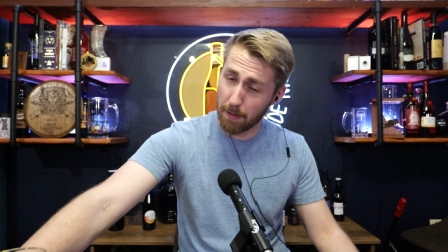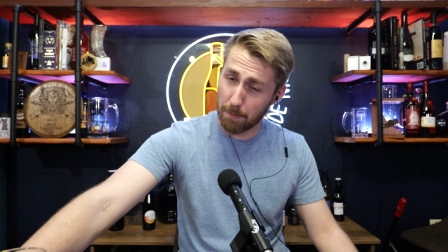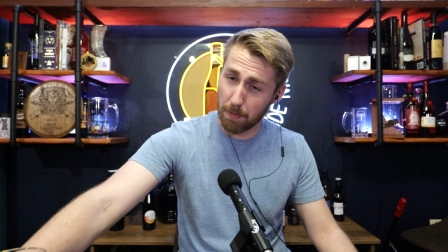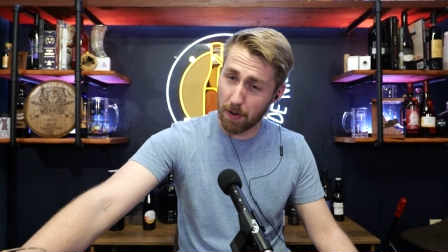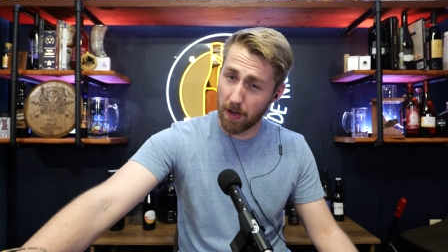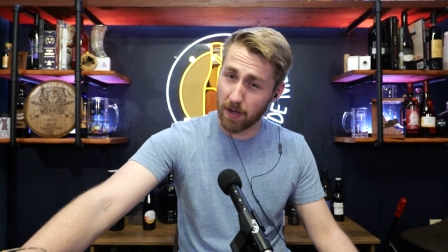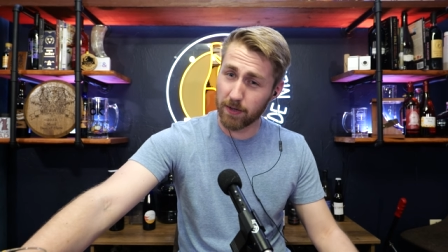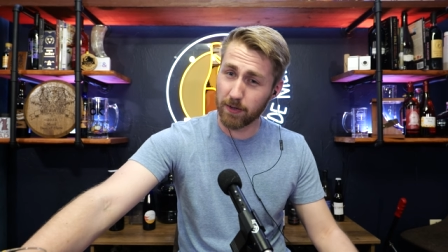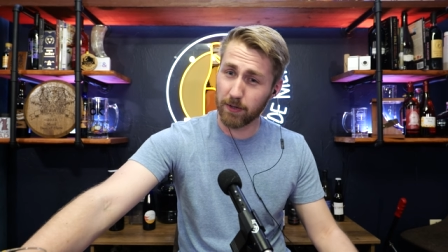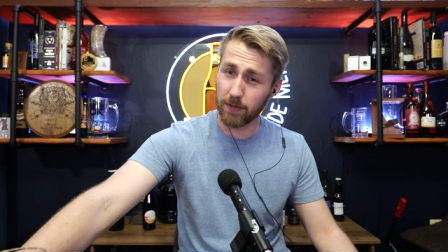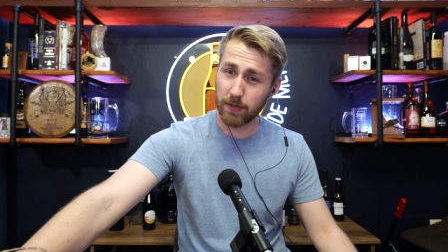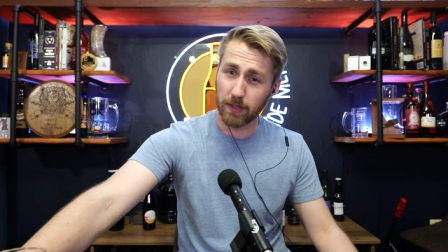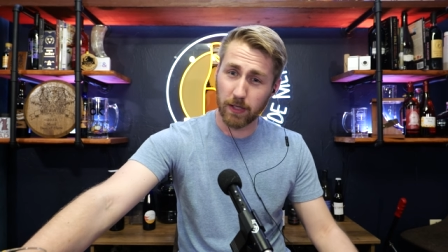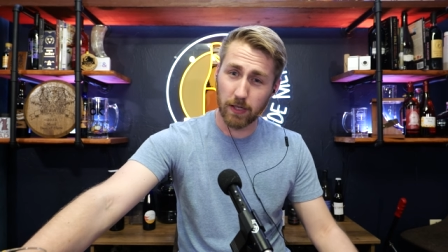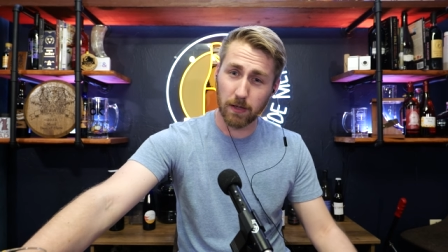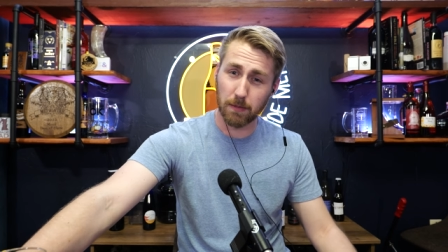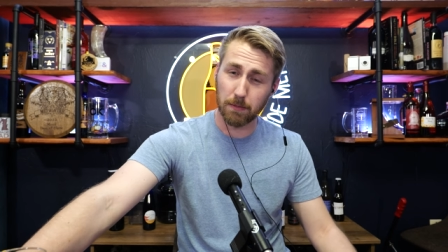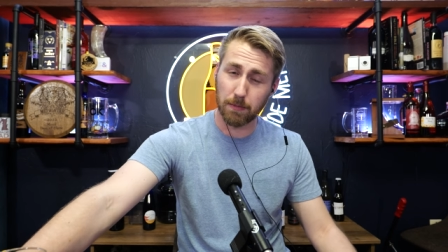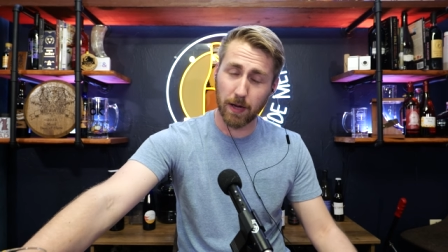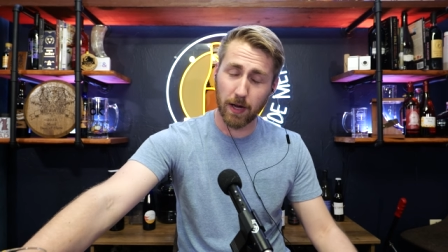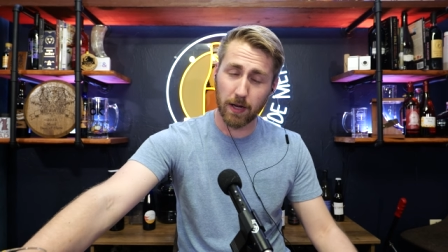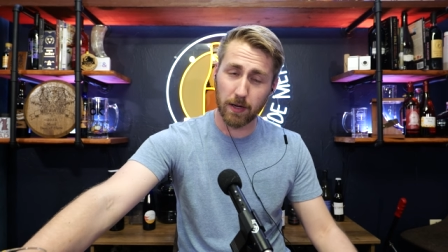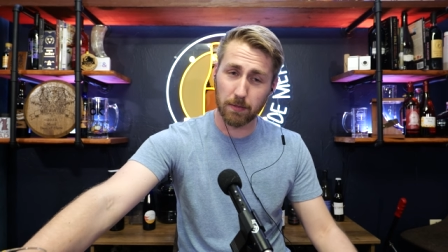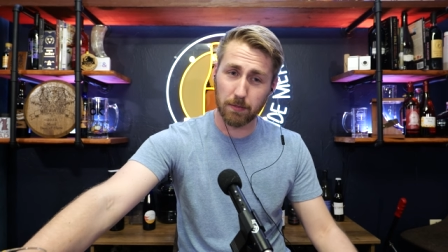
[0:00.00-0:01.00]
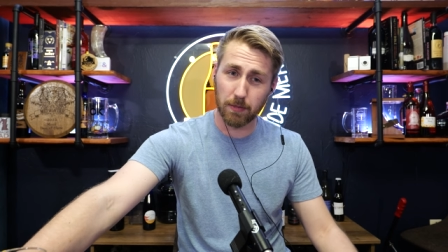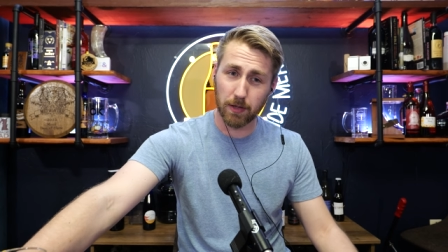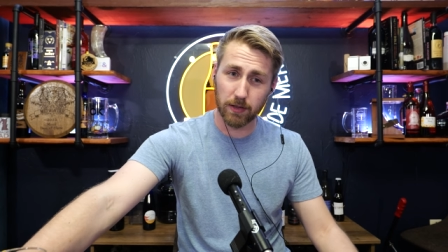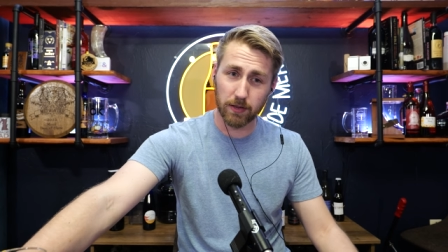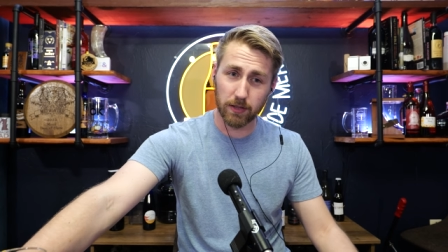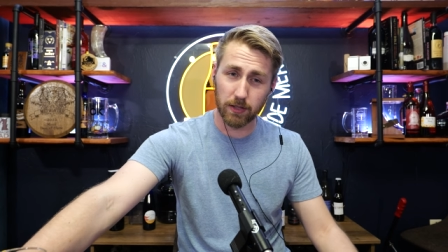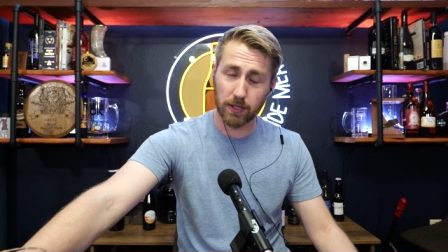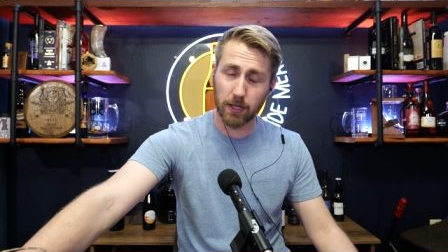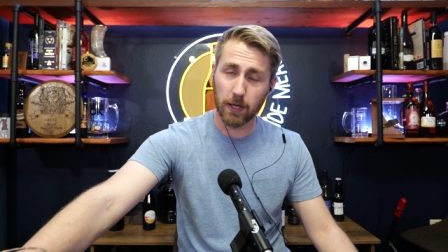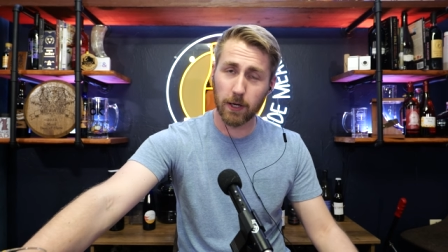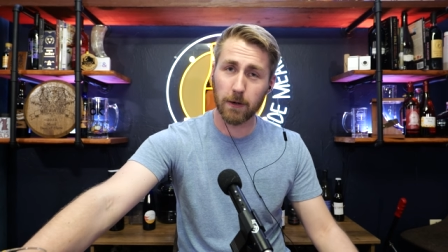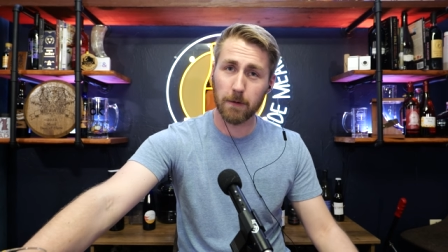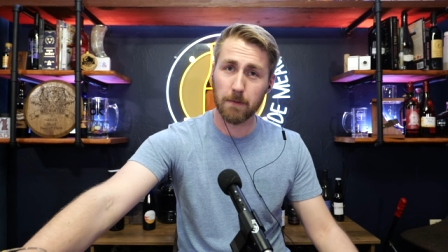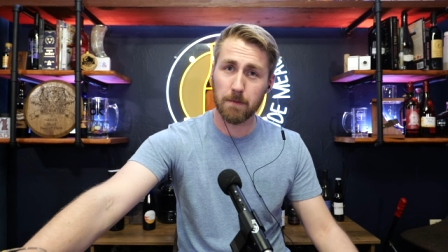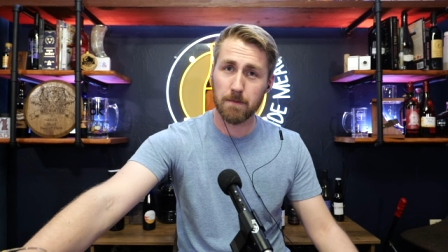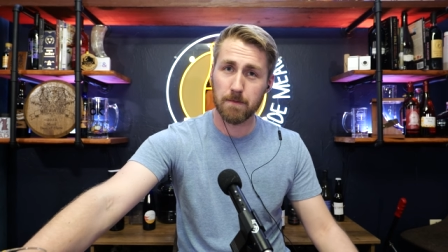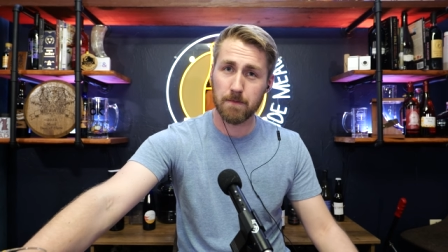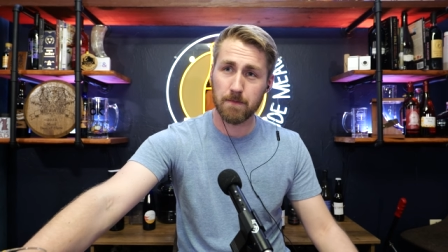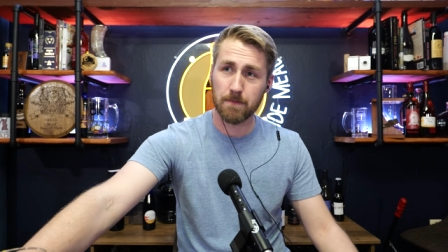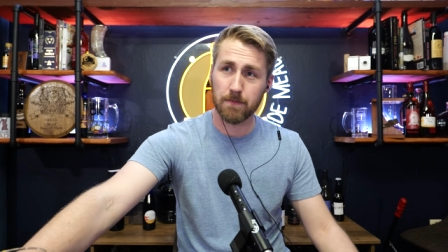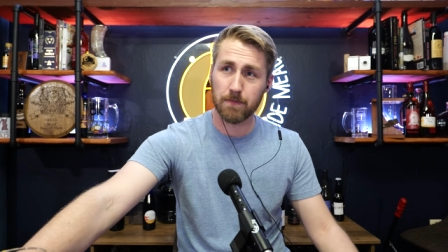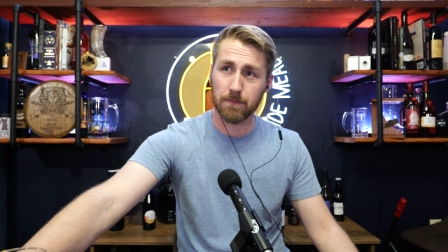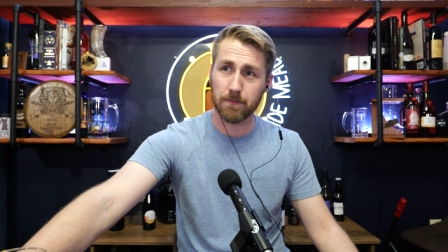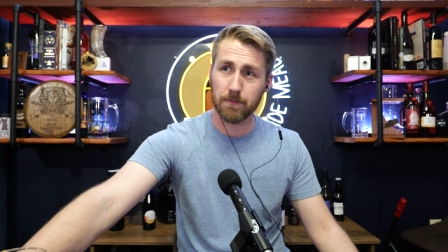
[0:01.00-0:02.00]
I bottled it about a month ago,
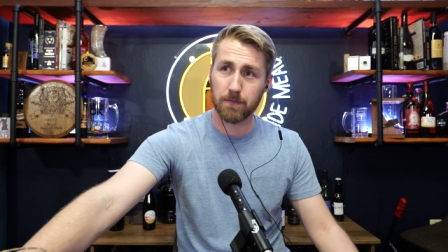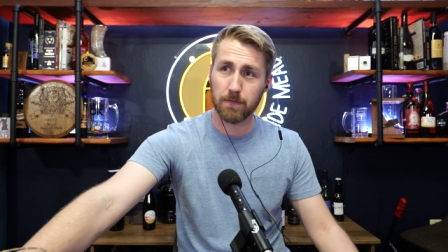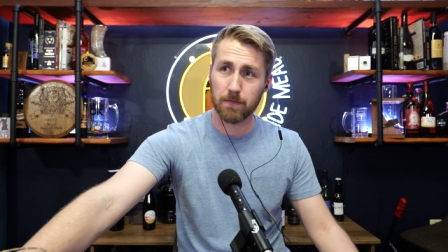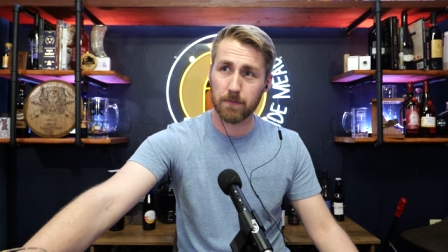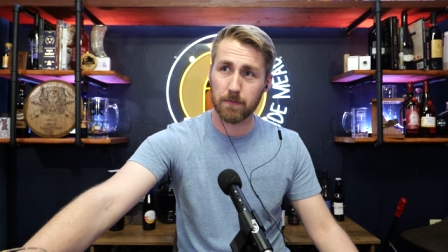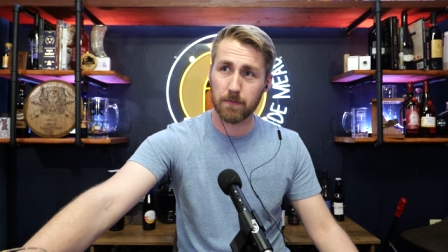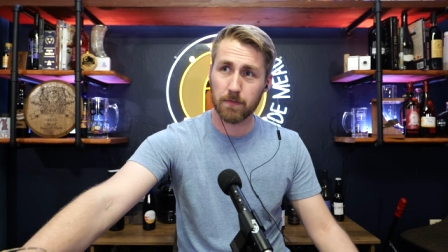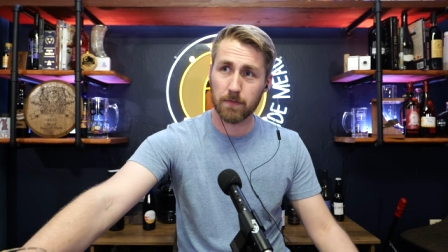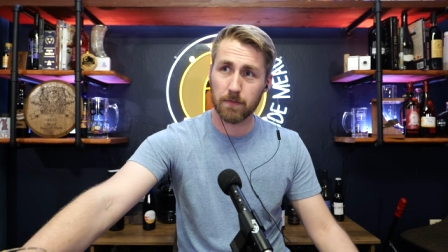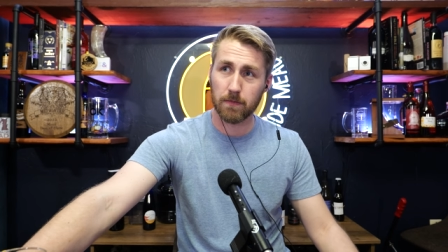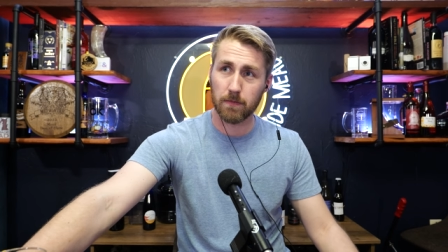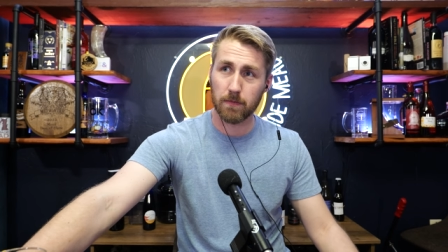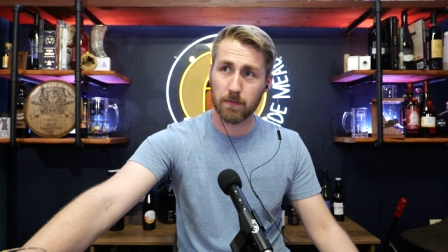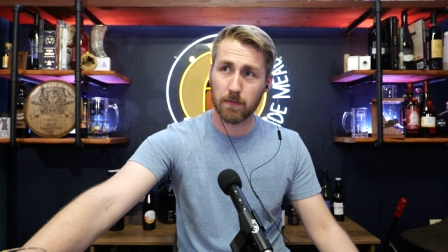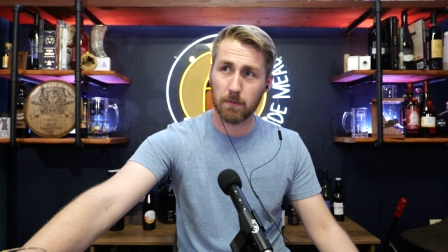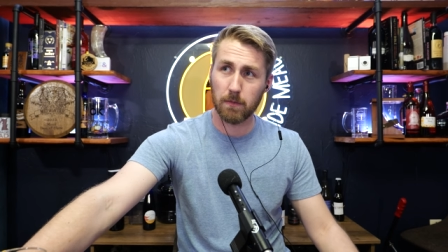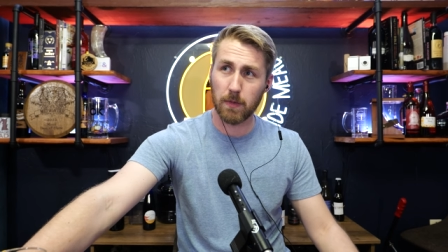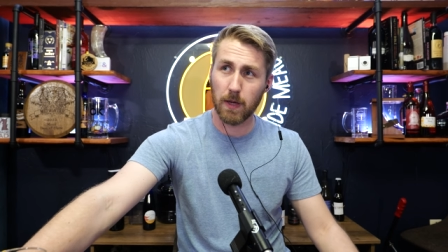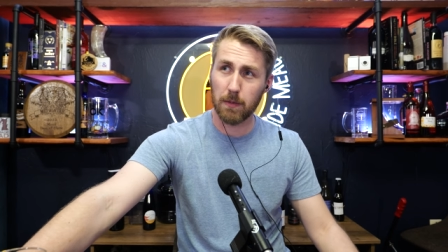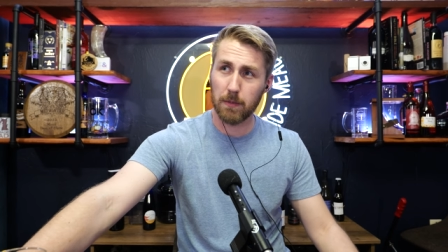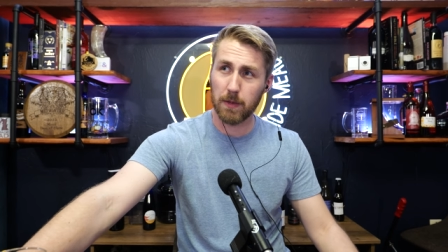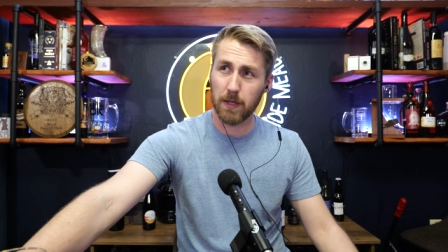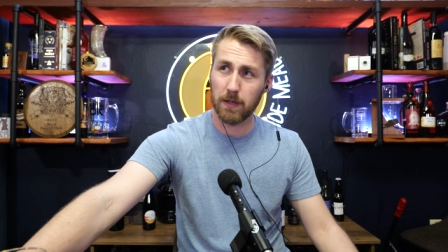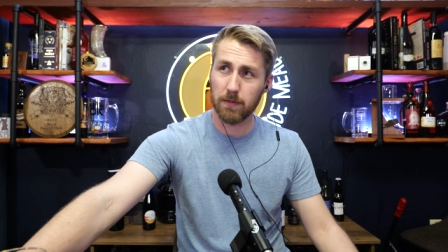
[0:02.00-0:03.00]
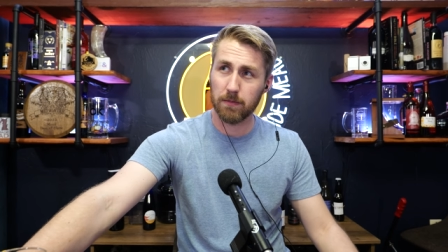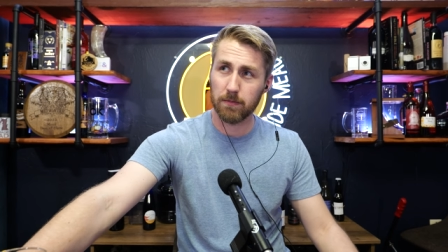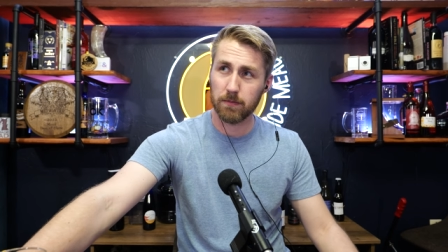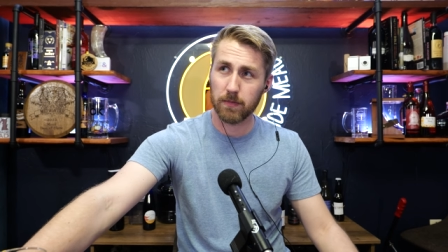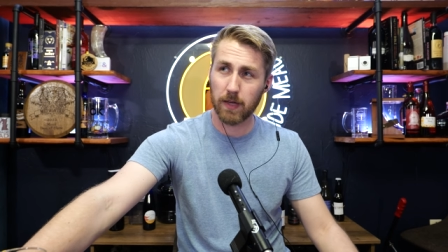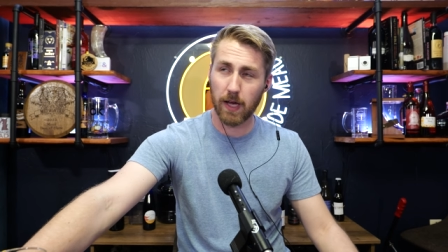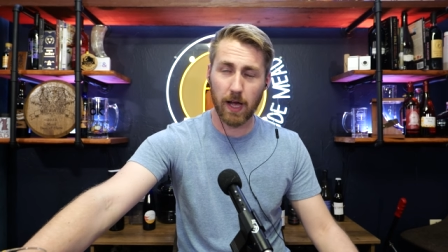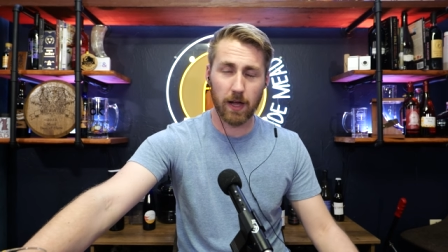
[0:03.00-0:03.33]
maybe.